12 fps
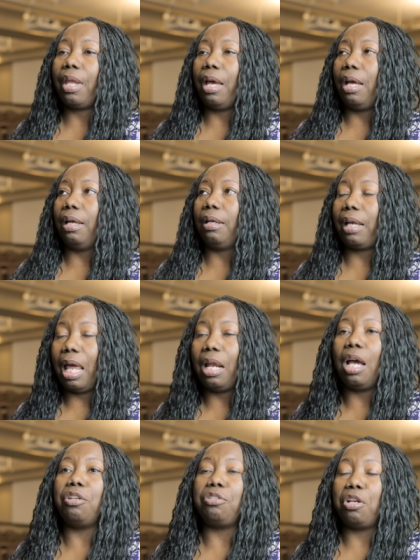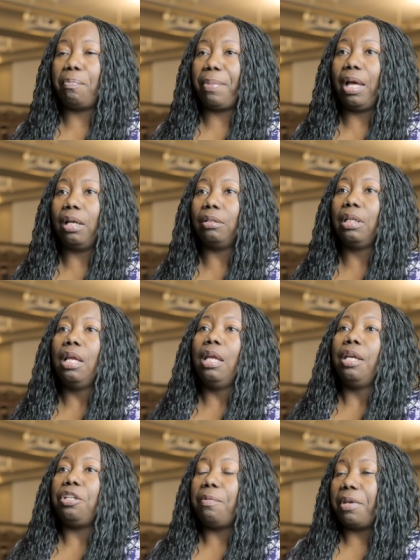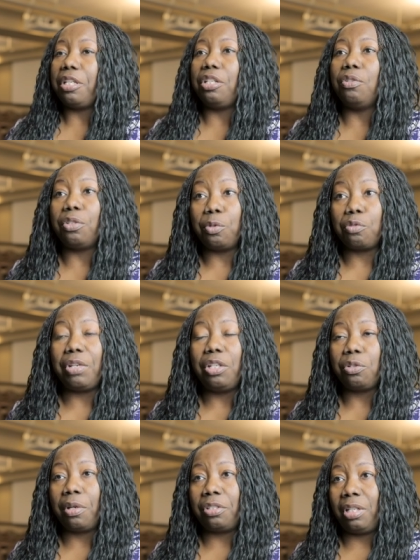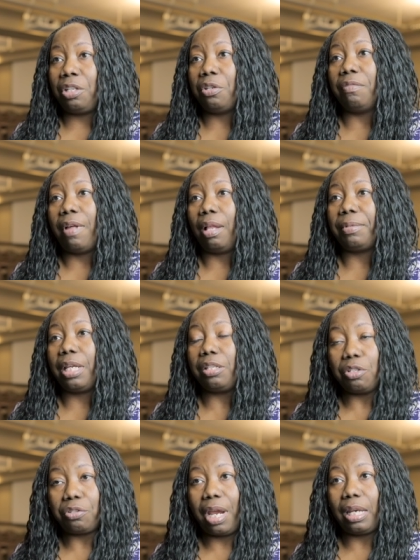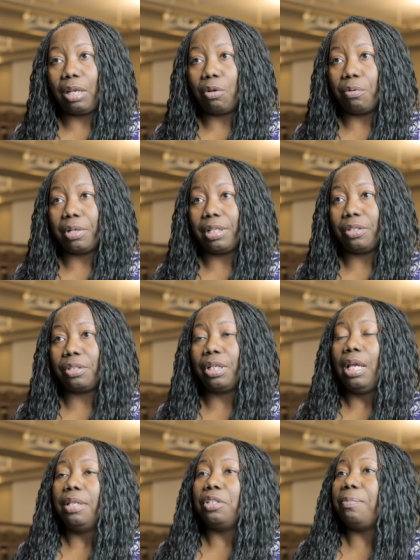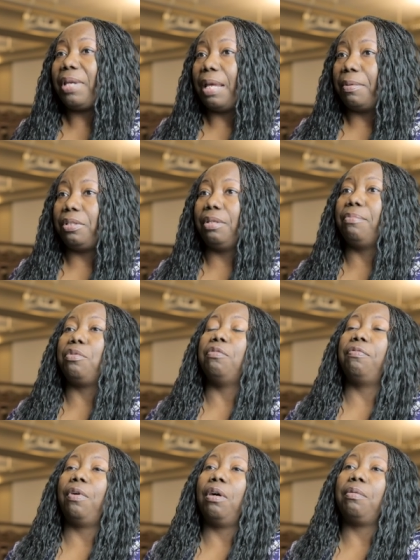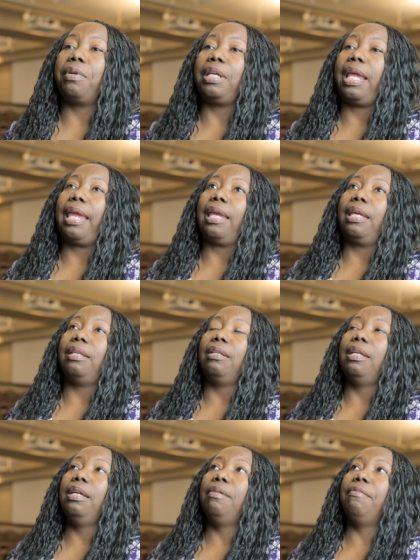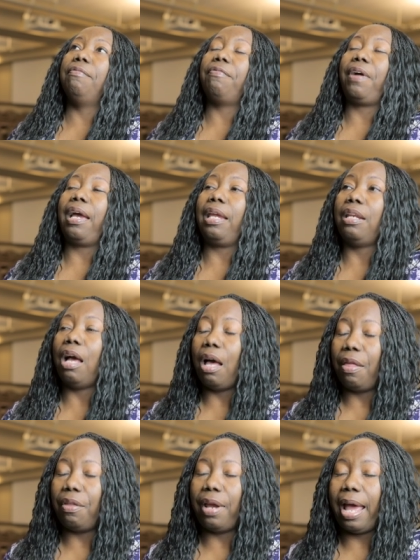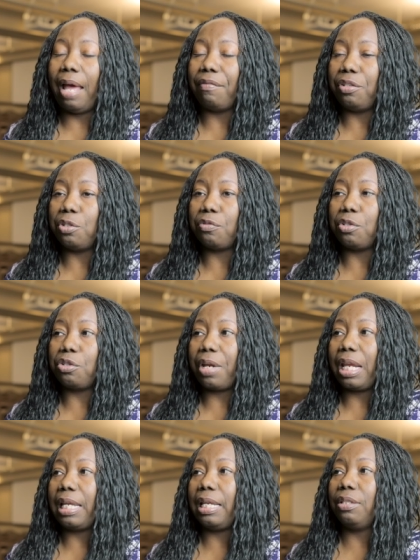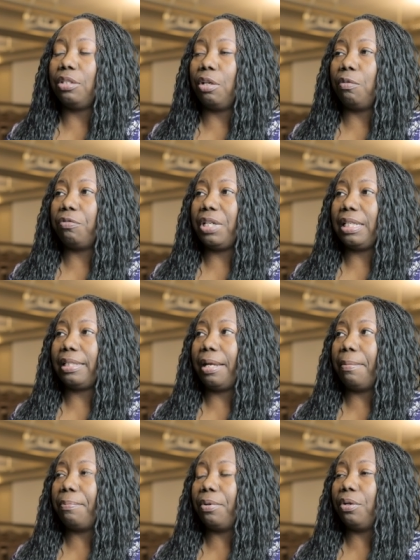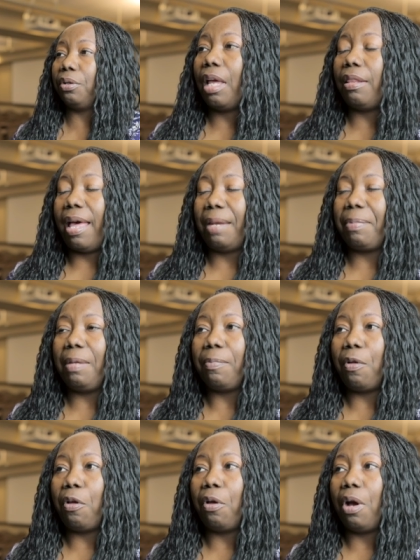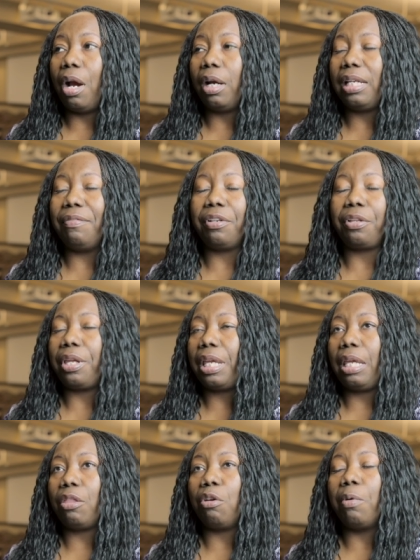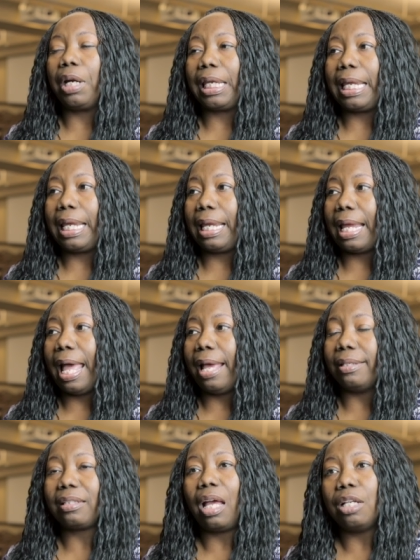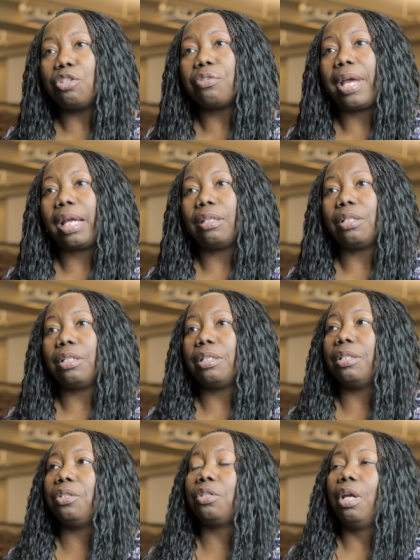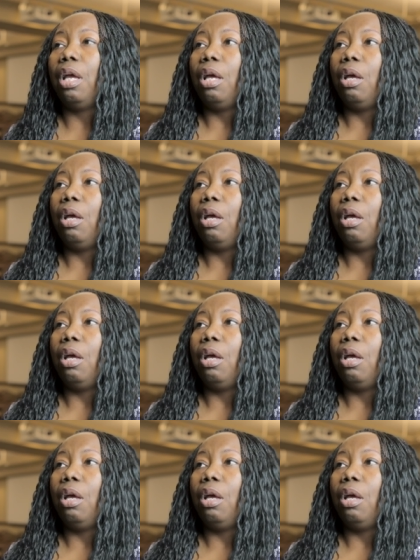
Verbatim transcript: uh, kind of under your belt, you want to use those resources that you developed in your training course to be able to move forward and find other avenues for training. So for example, a lot of people are either, either working as contractors